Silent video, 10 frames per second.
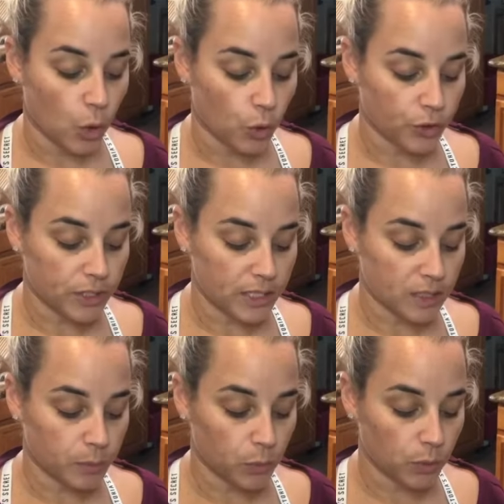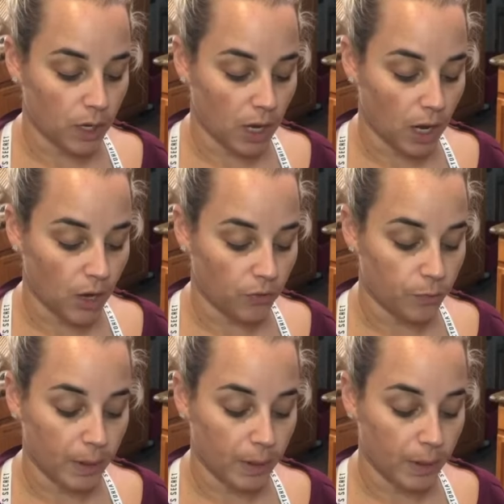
1/4 teaspoon of